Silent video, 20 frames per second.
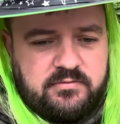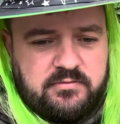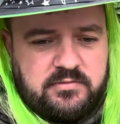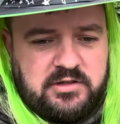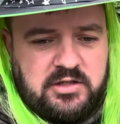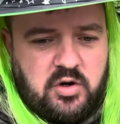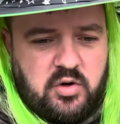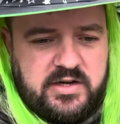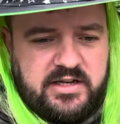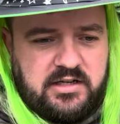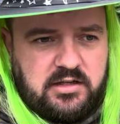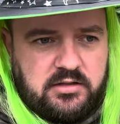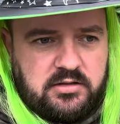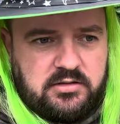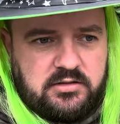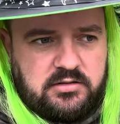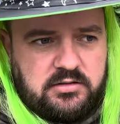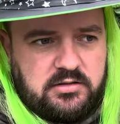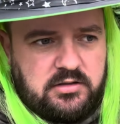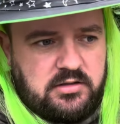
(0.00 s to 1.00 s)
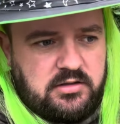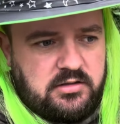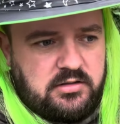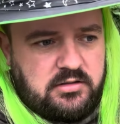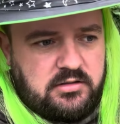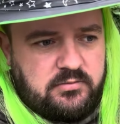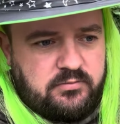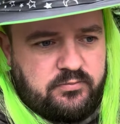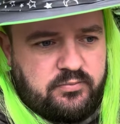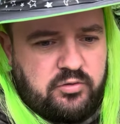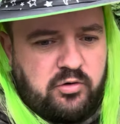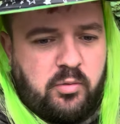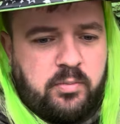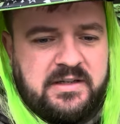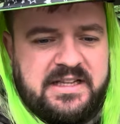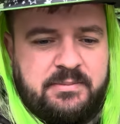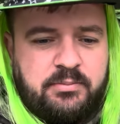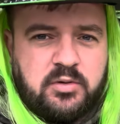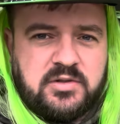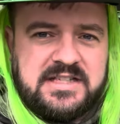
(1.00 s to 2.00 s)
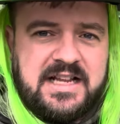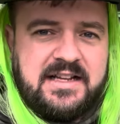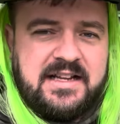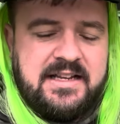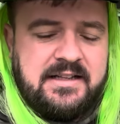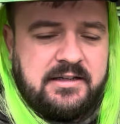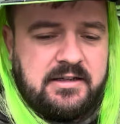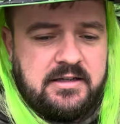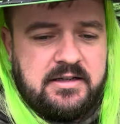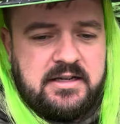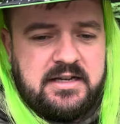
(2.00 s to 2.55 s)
like properly presented.